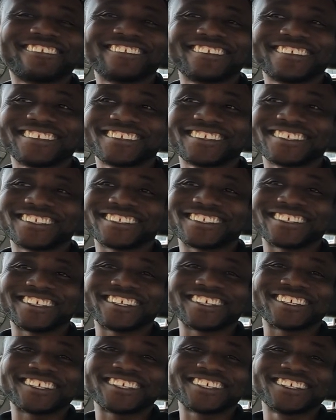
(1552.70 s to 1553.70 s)

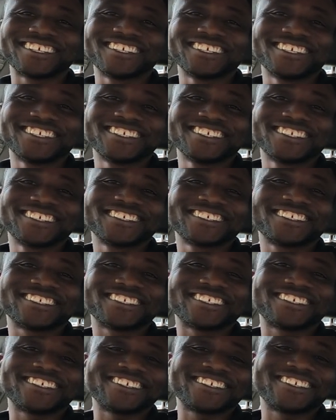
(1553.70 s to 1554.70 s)

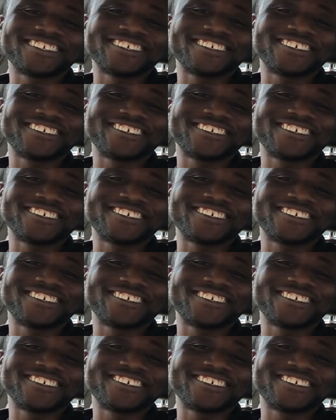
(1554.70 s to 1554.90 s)
(not speaking)